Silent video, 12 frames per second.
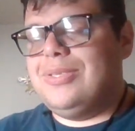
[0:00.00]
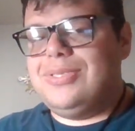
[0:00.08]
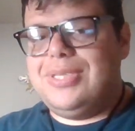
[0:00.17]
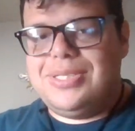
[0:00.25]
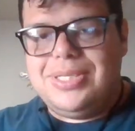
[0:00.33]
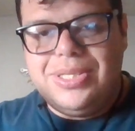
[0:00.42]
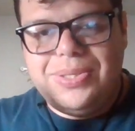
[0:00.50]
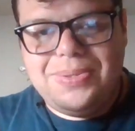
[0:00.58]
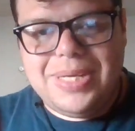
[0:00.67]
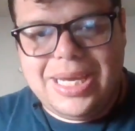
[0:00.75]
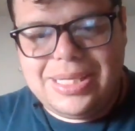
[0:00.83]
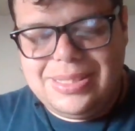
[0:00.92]
62
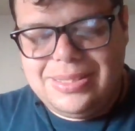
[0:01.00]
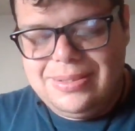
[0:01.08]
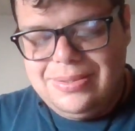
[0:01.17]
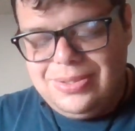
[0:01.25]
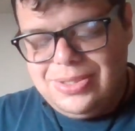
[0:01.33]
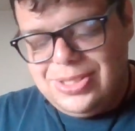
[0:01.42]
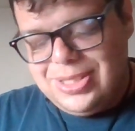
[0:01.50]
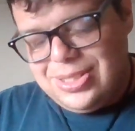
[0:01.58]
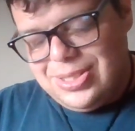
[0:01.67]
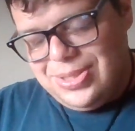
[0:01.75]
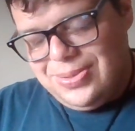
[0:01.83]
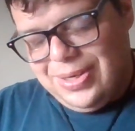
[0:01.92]
deck,
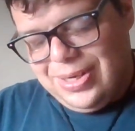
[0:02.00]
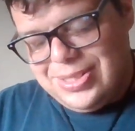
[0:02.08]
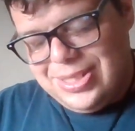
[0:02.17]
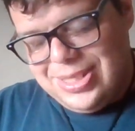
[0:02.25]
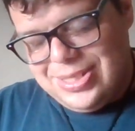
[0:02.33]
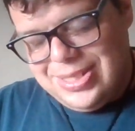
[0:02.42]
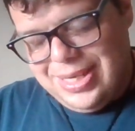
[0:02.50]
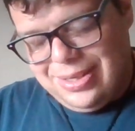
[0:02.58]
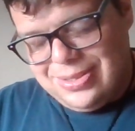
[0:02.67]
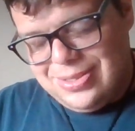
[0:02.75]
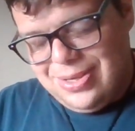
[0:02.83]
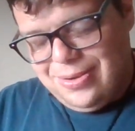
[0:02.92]
62 cards in this
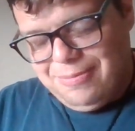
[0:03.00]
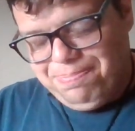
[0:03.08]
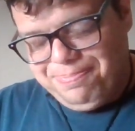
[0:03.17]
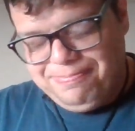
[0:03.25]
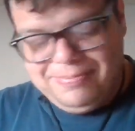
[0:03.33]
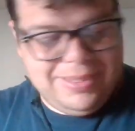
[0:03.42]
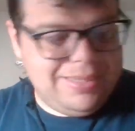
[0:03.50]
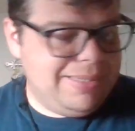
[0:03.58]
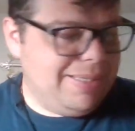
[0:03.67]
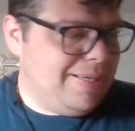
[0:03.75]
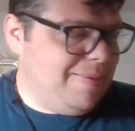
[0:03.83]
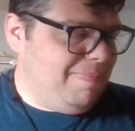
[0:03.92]
deck. So,
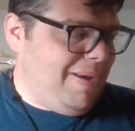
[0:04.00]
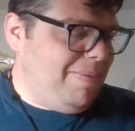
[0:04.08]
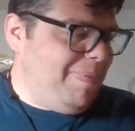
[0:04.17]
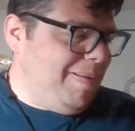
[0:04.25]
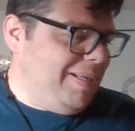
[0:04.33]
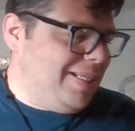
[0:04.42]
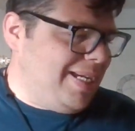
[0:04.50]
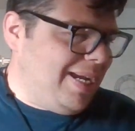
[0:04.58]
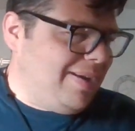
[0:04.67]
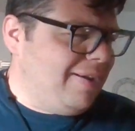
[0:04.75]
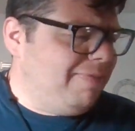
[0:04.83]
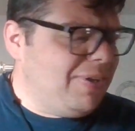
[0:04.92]
I'll probably take
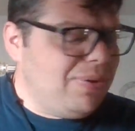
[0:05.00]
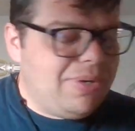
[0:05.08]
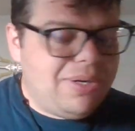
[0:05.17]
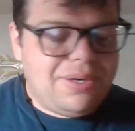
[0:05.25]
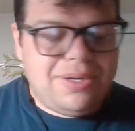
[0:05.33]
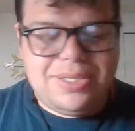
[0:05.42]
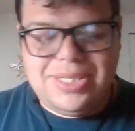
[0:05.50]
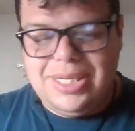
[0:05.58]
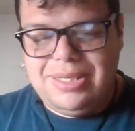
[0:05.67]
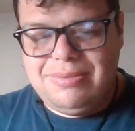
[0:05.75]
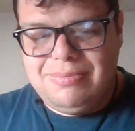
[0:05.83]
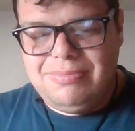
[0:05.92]
a few cards
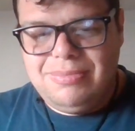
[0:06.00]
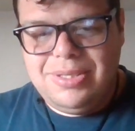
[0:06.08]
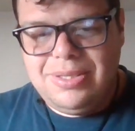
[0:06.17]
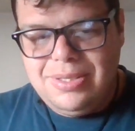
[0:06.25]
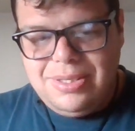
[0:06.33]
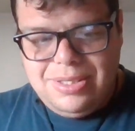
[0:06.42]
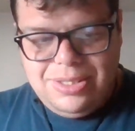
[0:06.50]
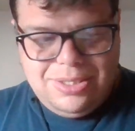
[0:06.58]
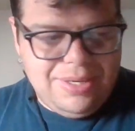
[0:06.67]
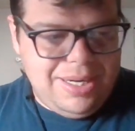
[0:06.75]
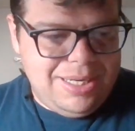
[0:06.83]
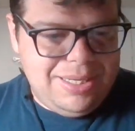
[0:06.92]
and
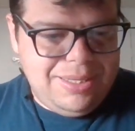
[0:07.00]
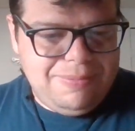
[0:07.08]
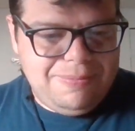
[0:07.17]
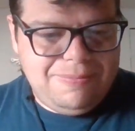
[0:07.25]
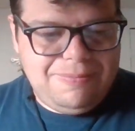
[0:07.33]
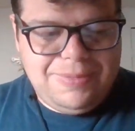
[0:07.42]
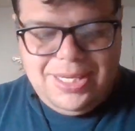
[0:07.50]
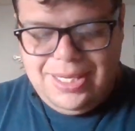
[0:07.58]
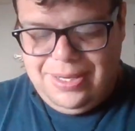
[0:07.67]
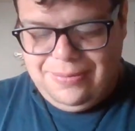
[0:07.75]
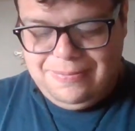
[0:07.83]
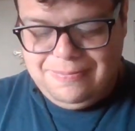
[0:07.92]
try to, you
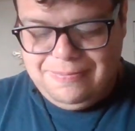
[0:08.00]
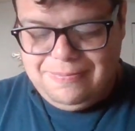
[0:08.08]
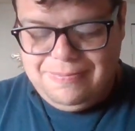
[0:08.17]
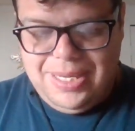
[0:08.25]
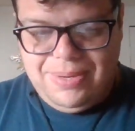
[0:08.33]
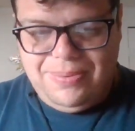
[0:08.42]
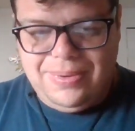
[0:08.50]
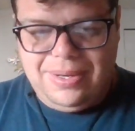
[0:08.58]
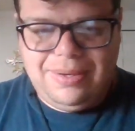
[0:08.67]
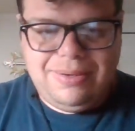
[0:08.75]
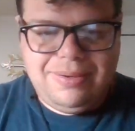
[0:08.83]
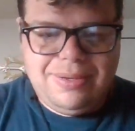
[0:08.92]
know, make it work.